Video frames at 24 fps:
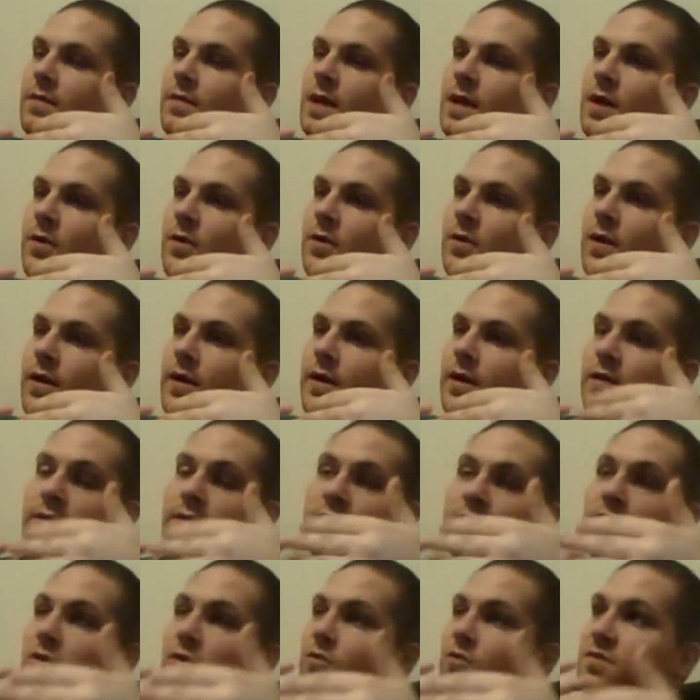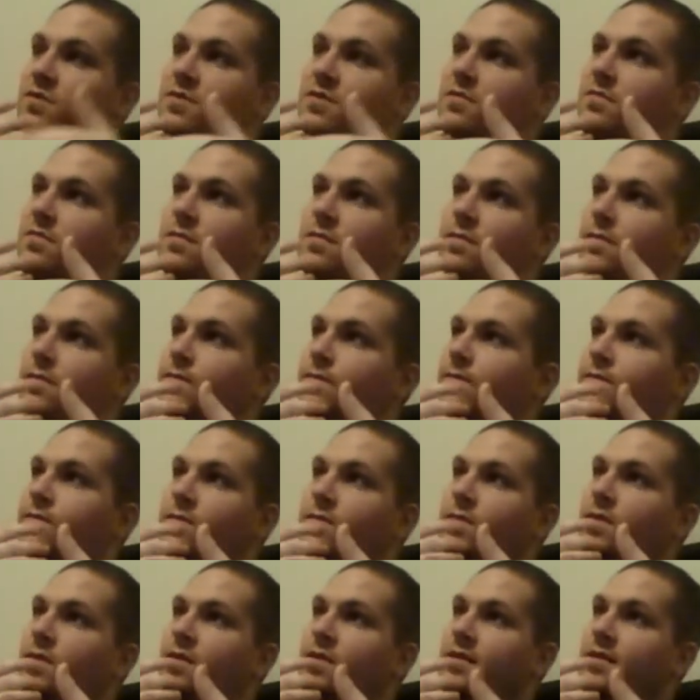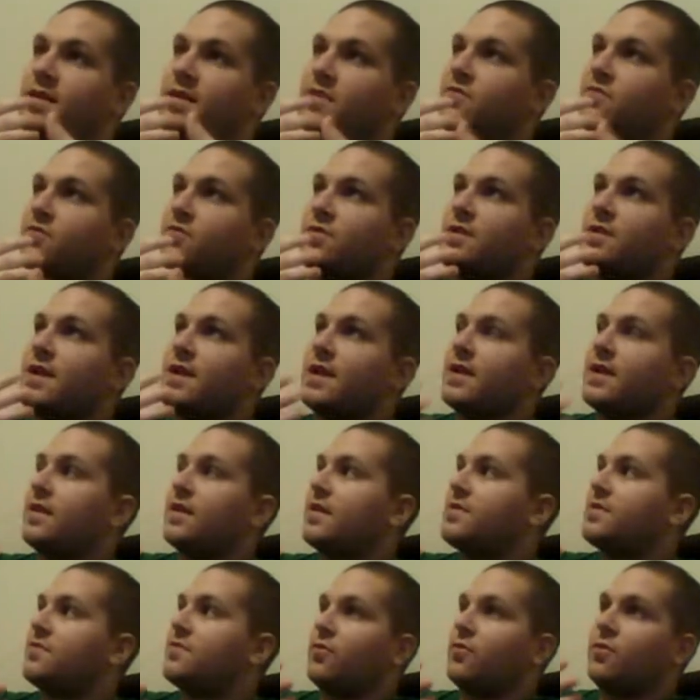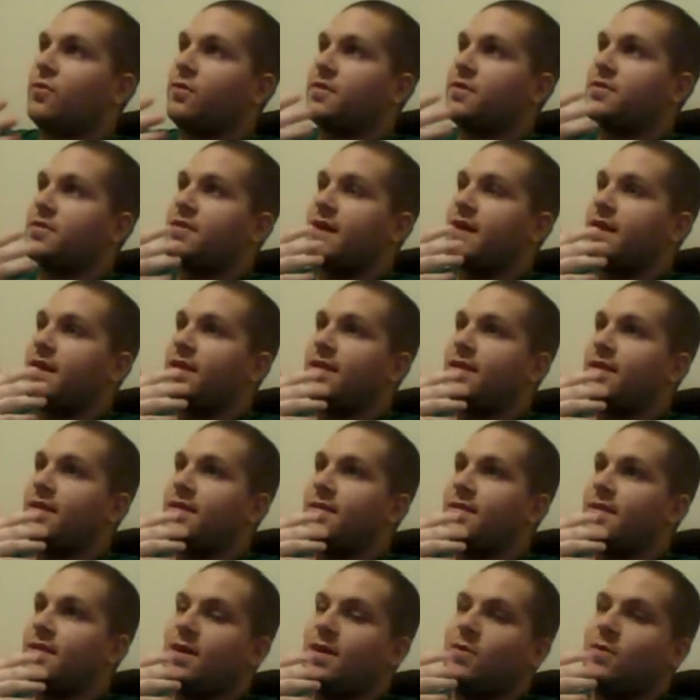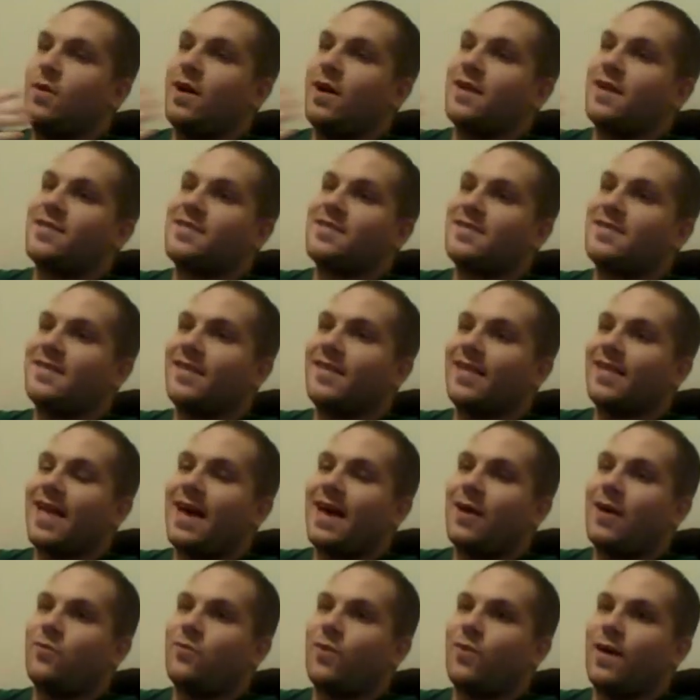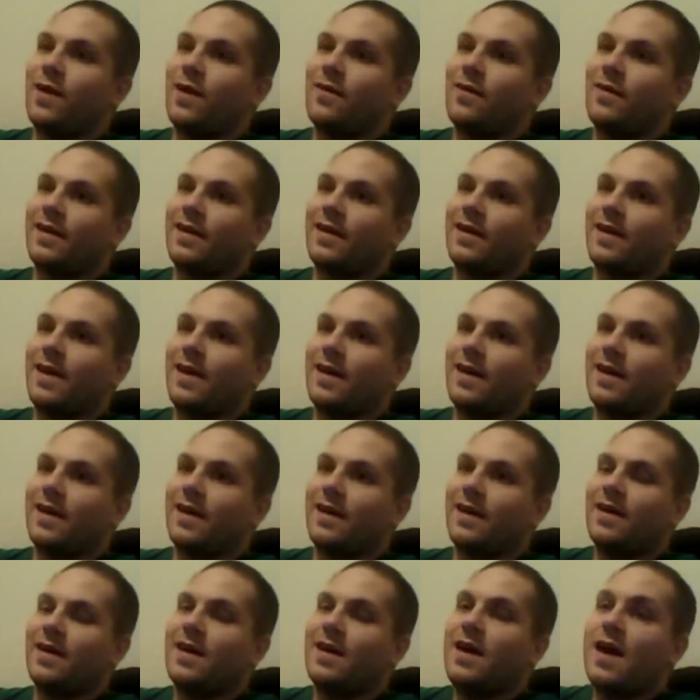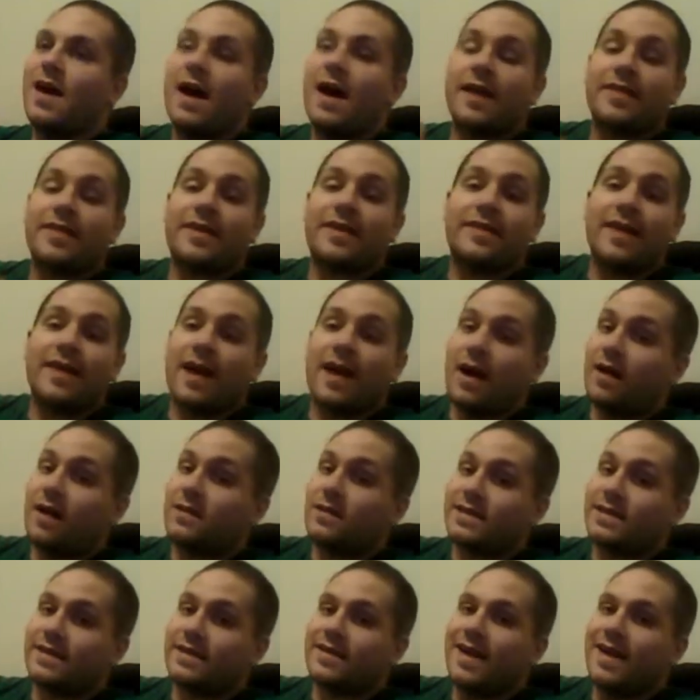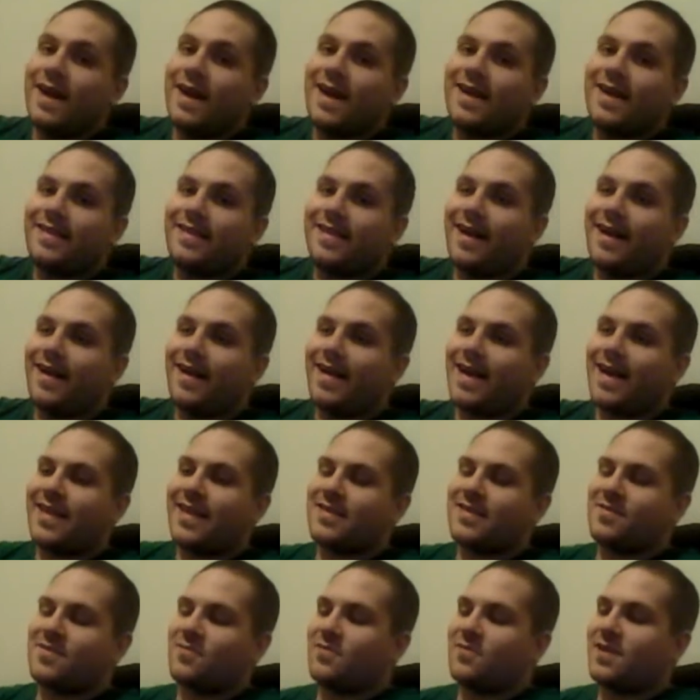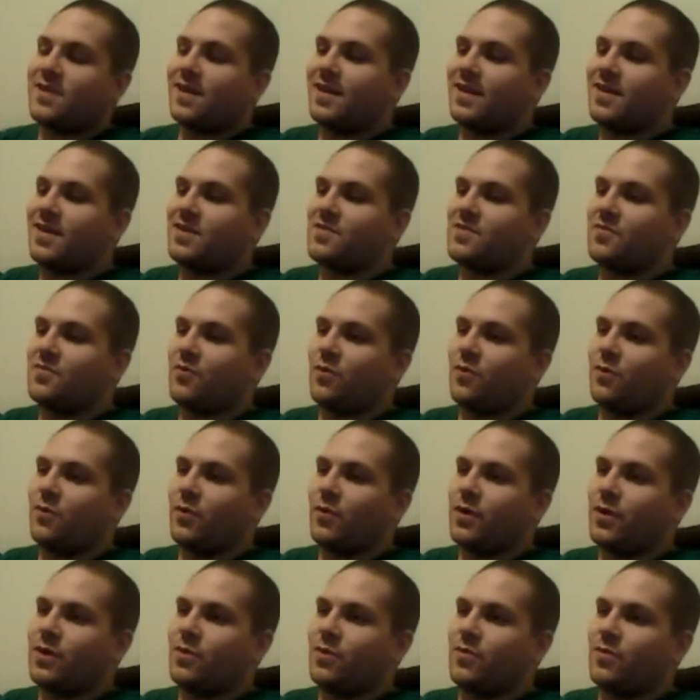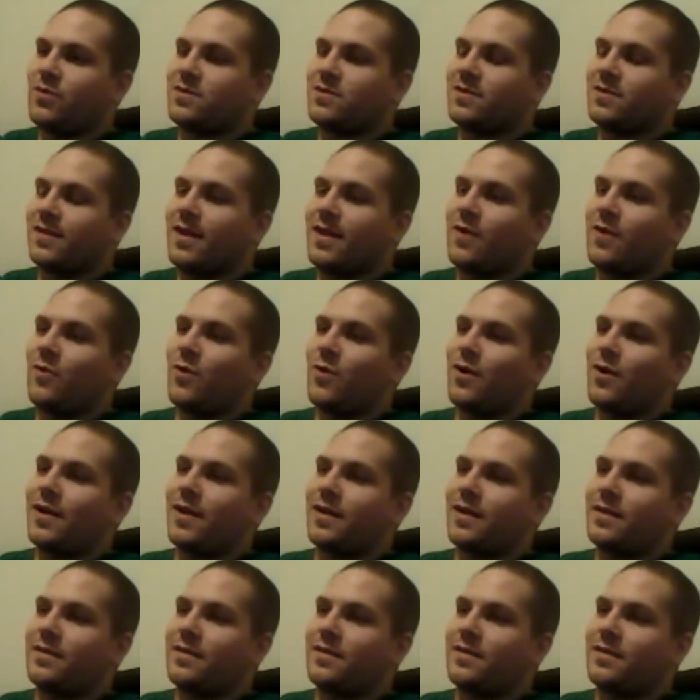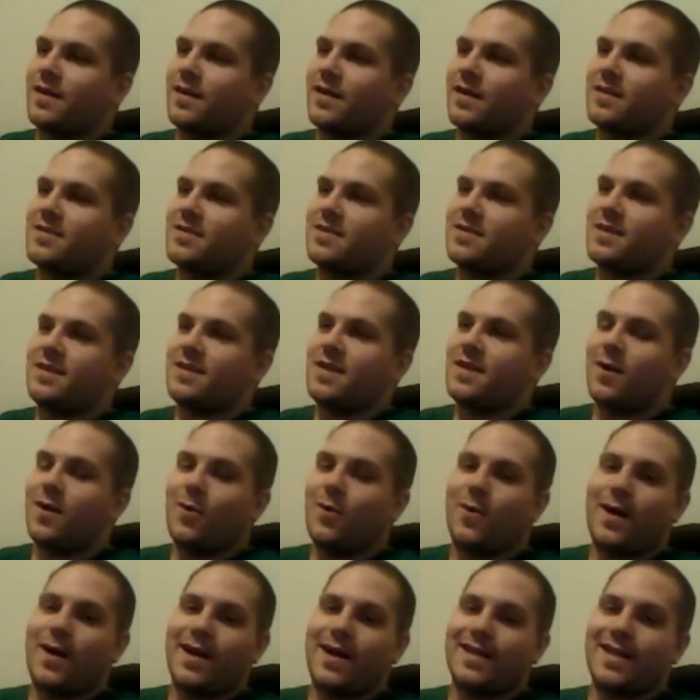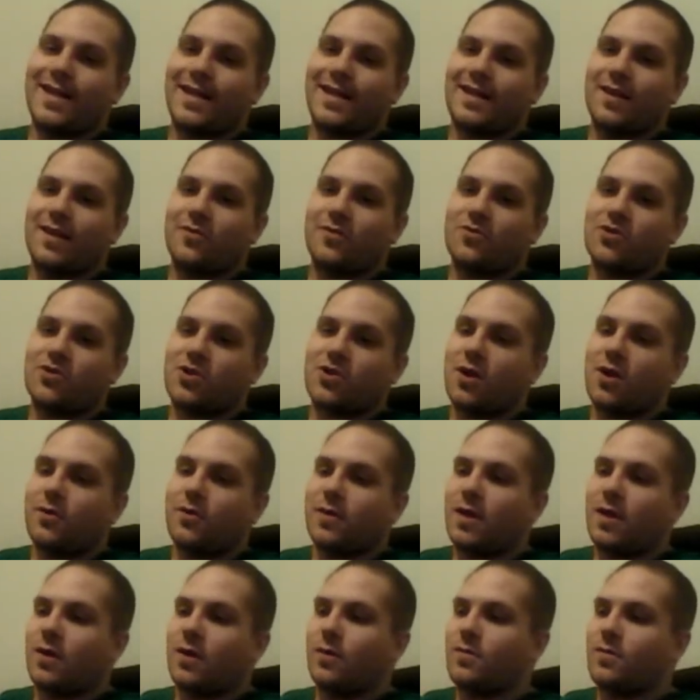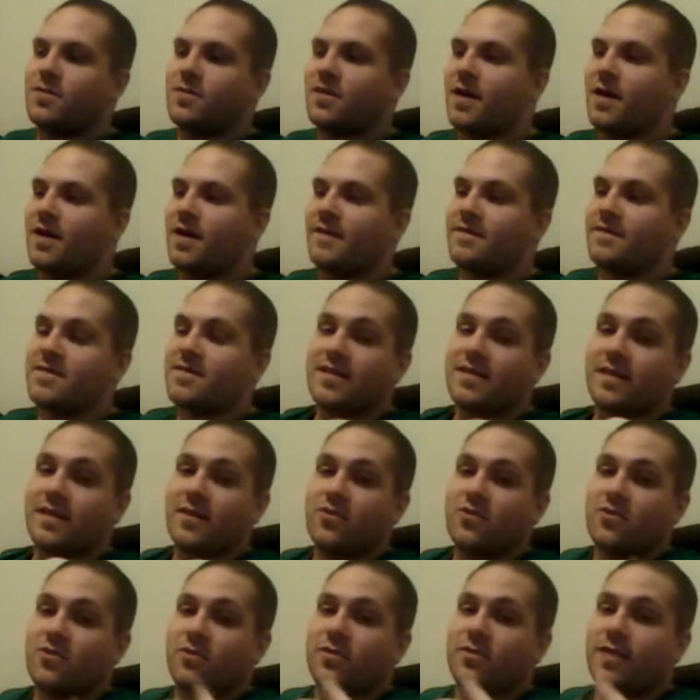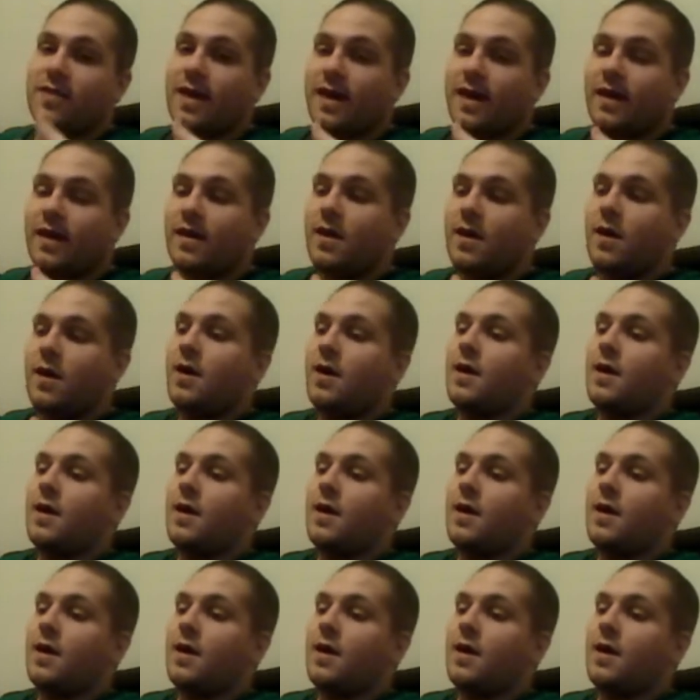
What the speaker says: there was these ridiculous rules that he wasn't allowed wearing a. I think they all did. They all had this ridiculous rule where you weren't allowed wearing a tuxedo on any other show. It was kind of the signature thing,